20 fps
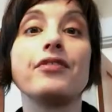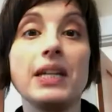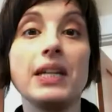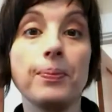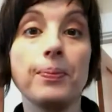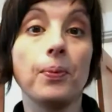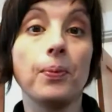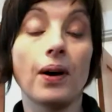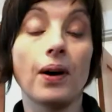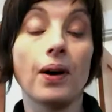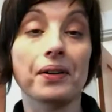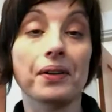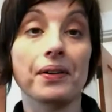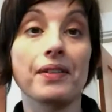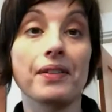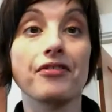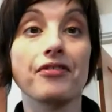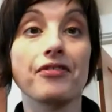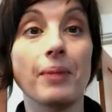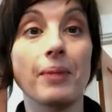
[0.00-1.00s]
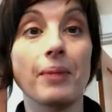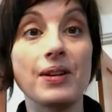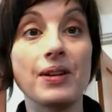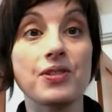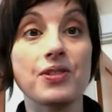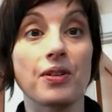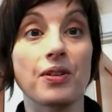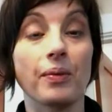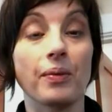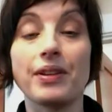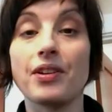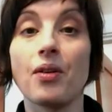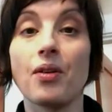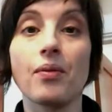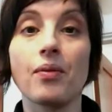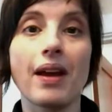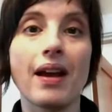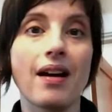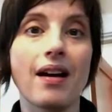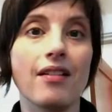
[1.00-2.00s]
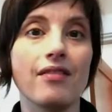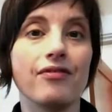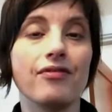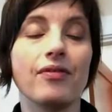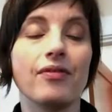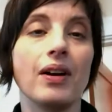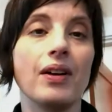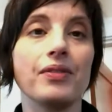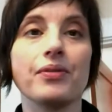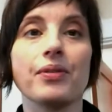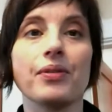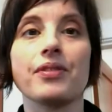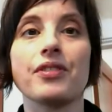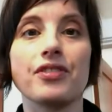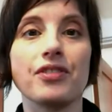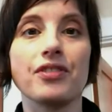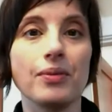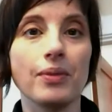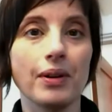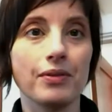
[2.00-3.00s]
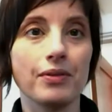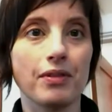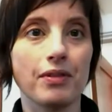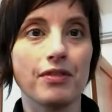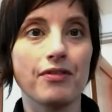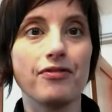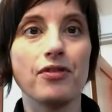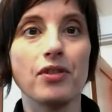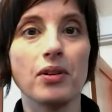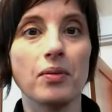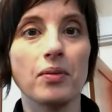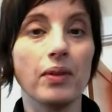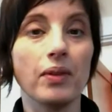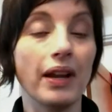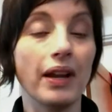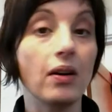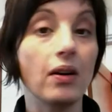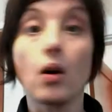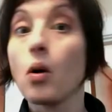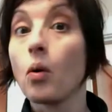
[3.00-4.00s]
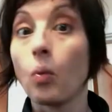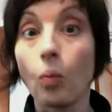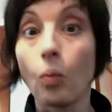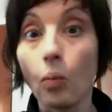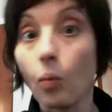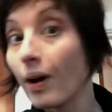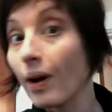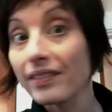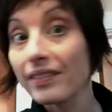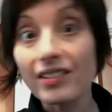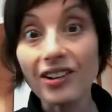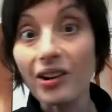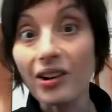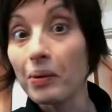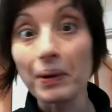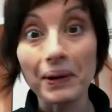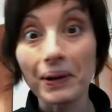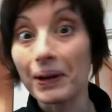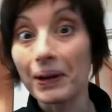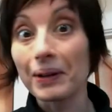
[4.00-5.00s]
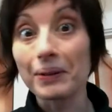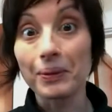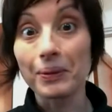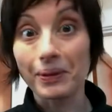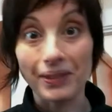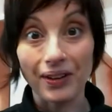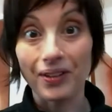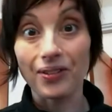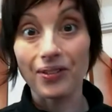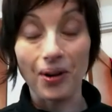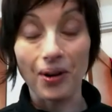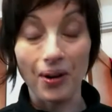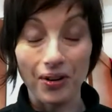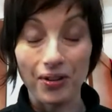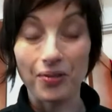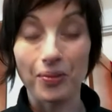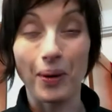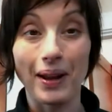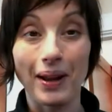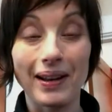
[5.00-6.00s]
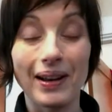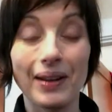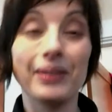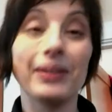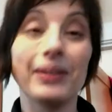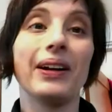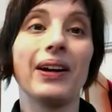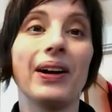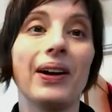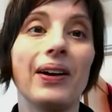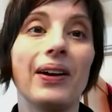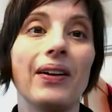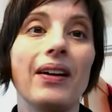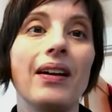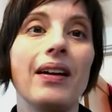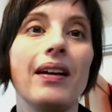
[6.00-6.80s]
deep water information. We don't have 100 to 200 foot. Like, what's going on with the stars way down there?